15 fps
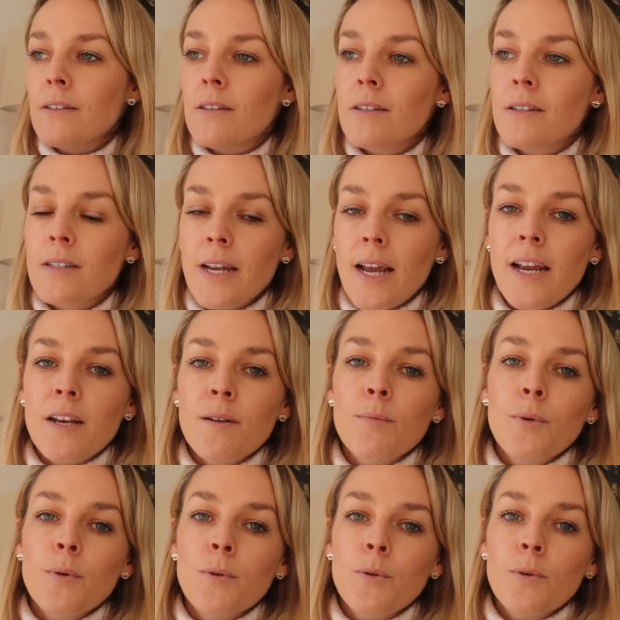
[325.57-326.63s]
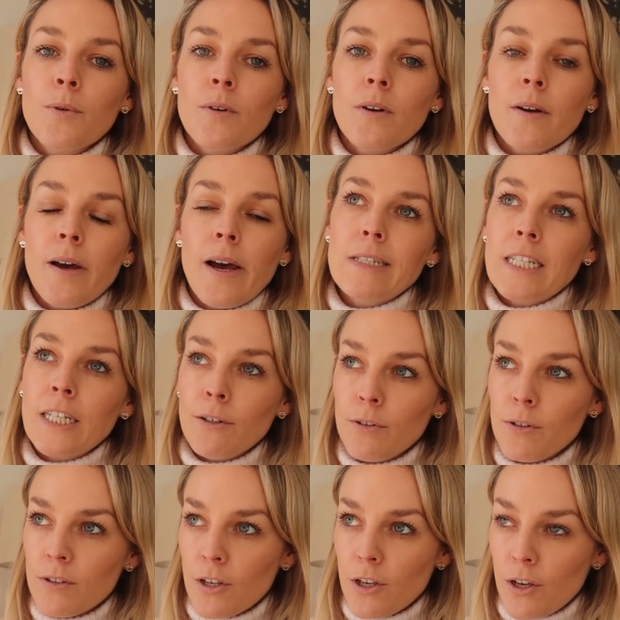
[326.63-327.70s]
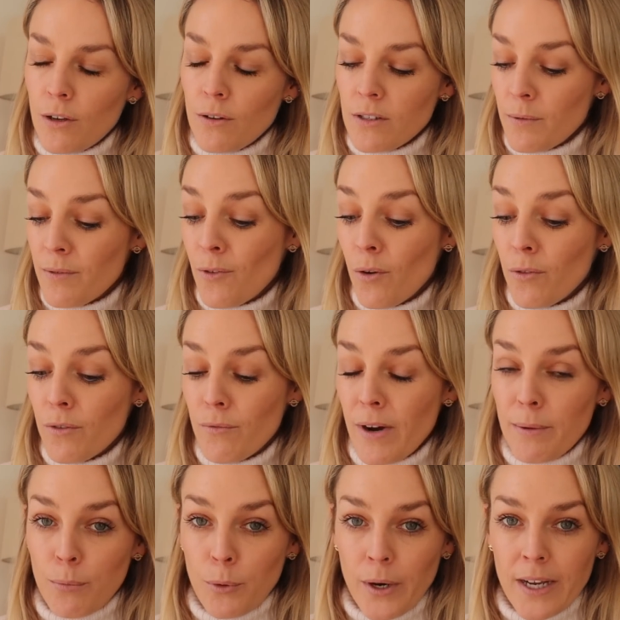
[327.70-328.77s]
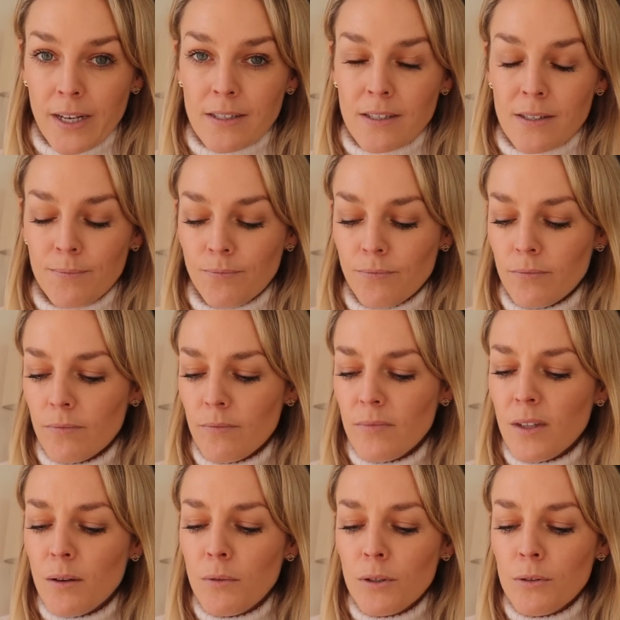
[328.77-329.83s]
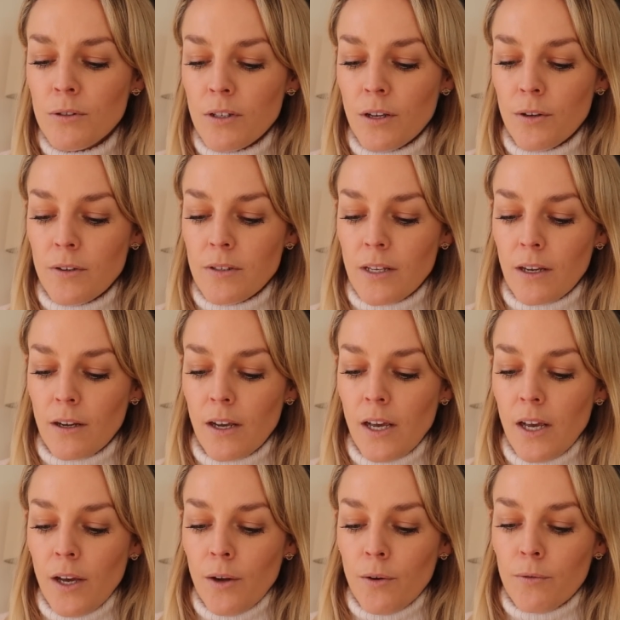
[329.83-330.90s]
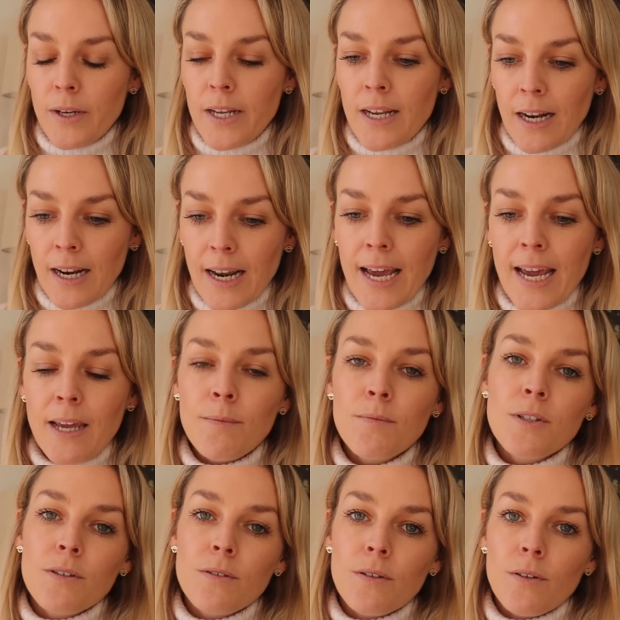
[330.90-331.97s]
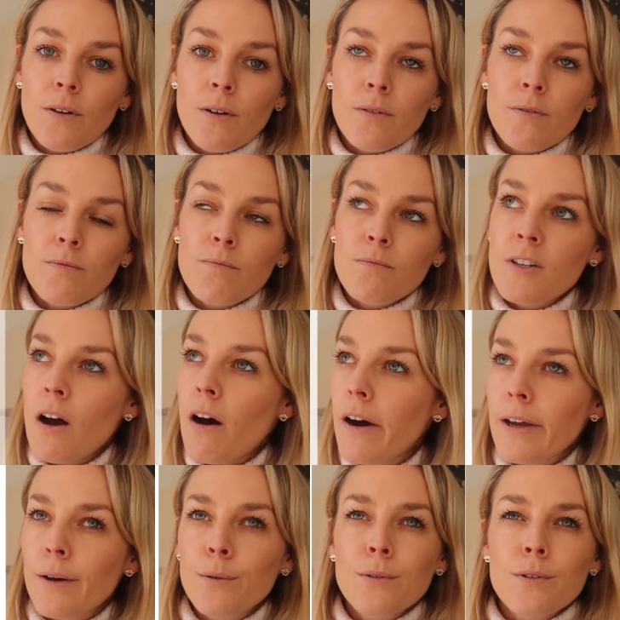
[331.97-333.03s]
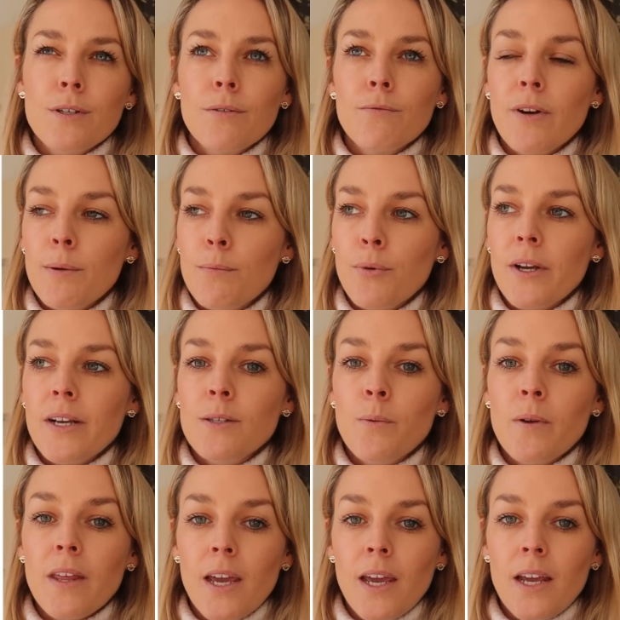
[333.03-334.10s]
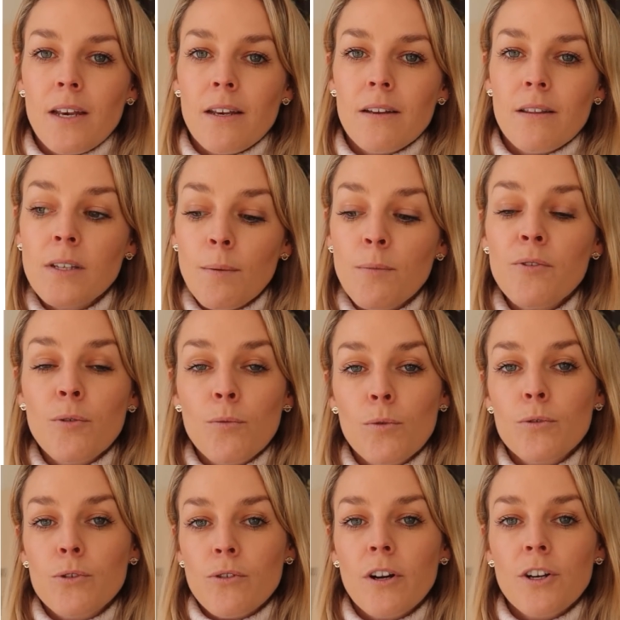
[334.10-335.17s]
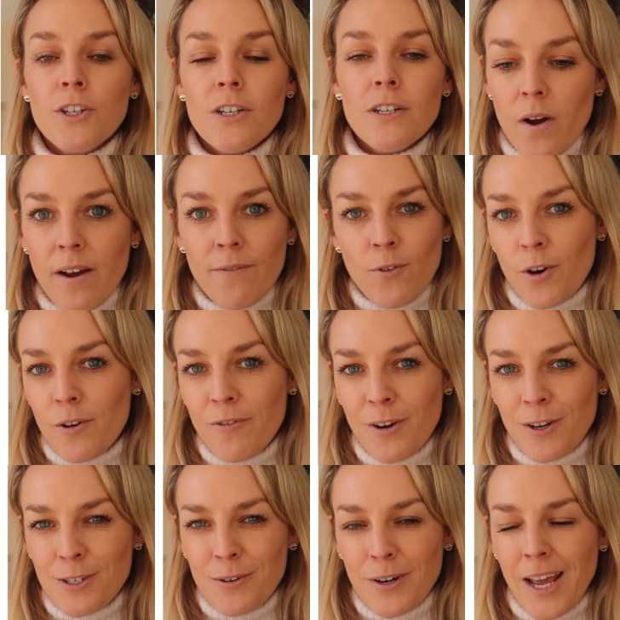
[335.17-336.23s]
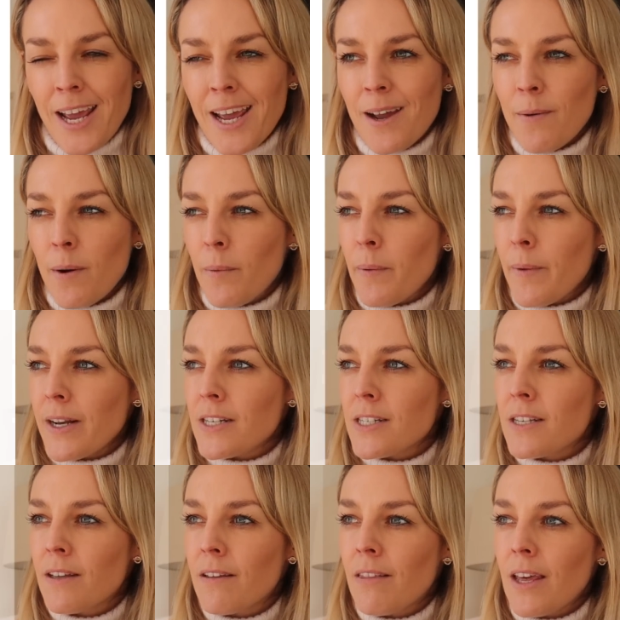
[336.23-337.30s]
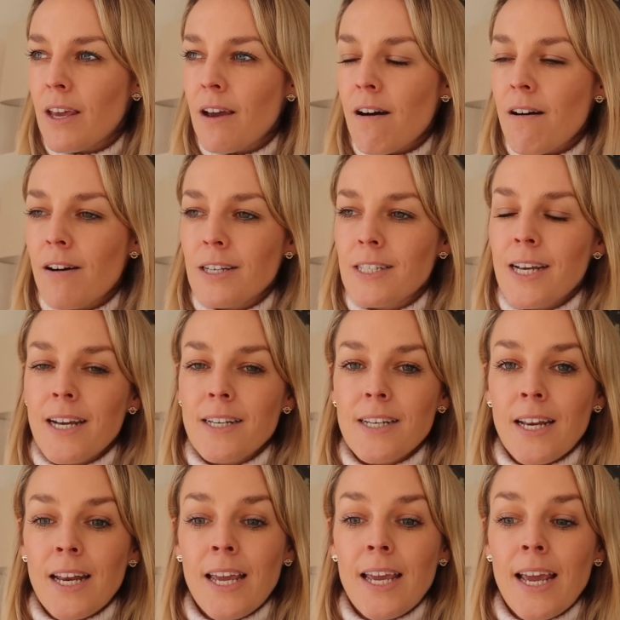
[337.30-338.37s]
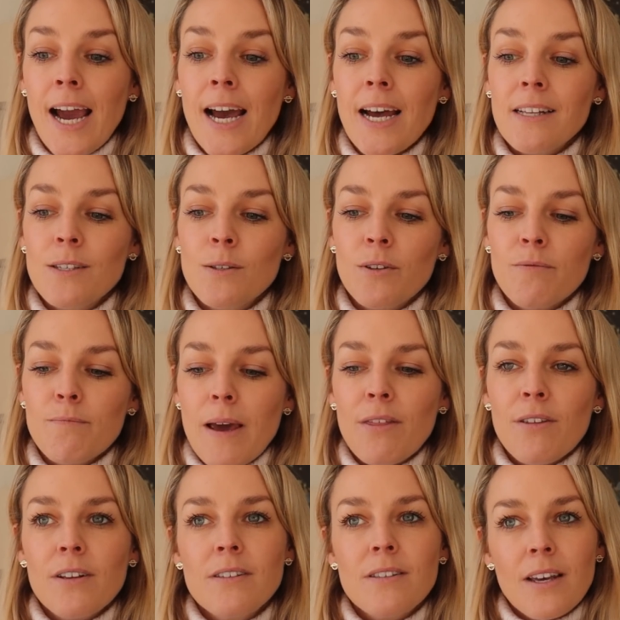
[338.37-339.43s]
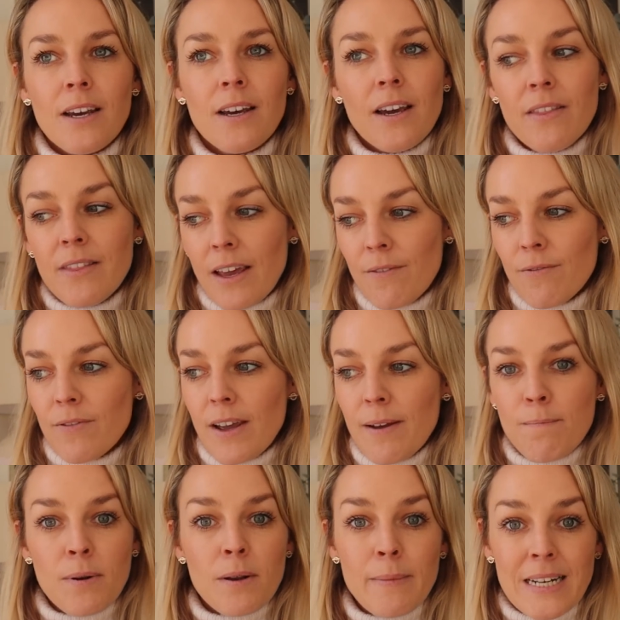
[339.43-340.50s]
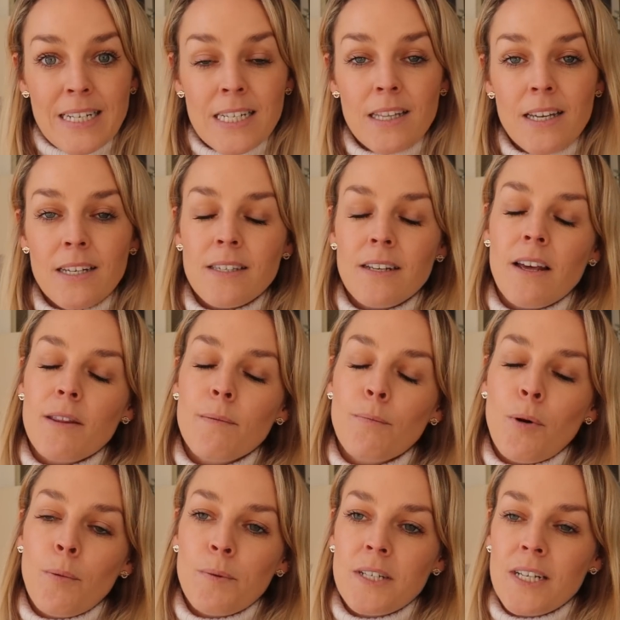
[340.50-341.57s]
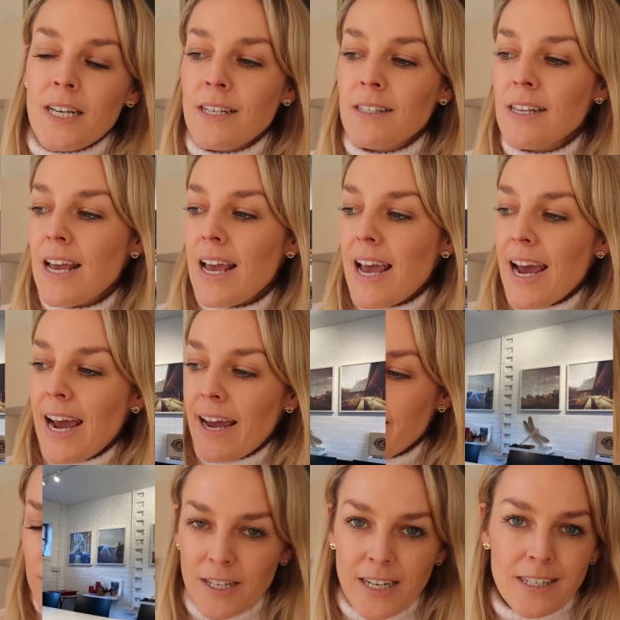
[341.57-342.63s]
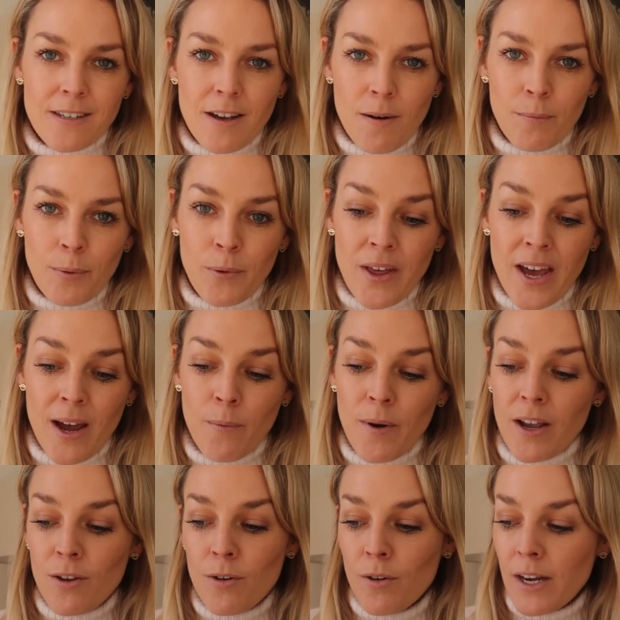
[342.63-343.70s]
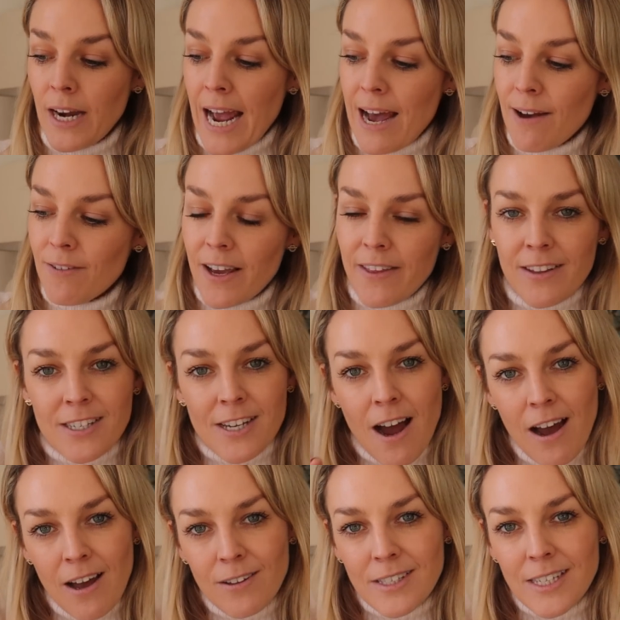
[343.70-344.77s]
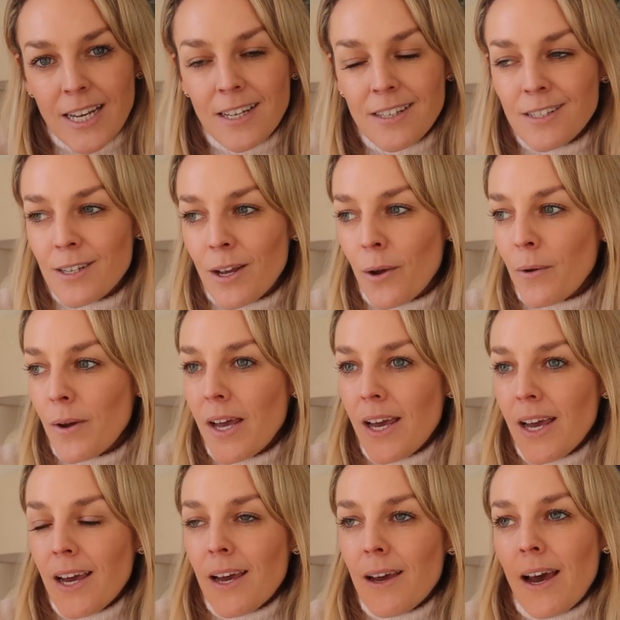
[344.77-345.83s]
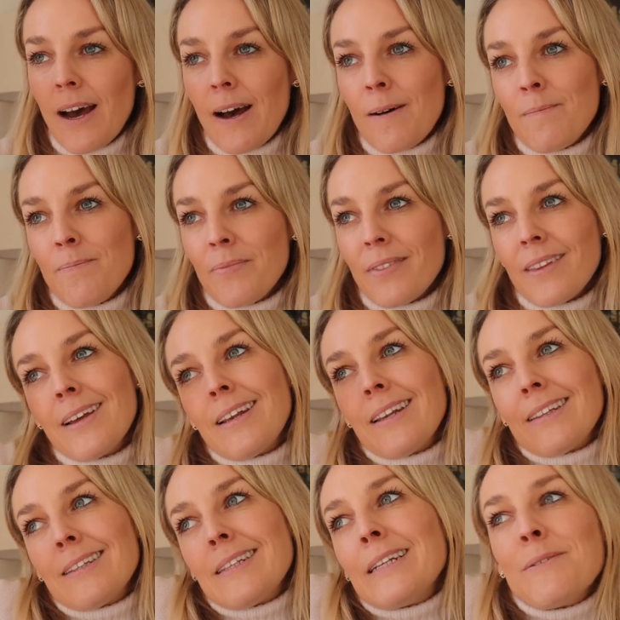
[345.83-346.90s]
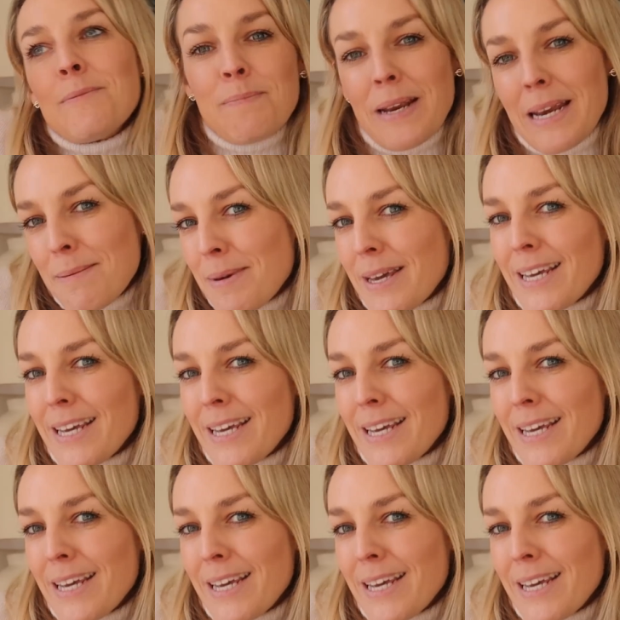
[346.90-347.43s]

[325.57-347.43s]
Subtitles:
sustainable materials are used. So we've got the red bricks. We're also using reclaimed tiles and red bricks within some of the wall structure. I've got a photo on here where we went to the architect, and he has sort of methods that they've implemented this in other properties. And there was an example there where you could have like the tiles in, so little mini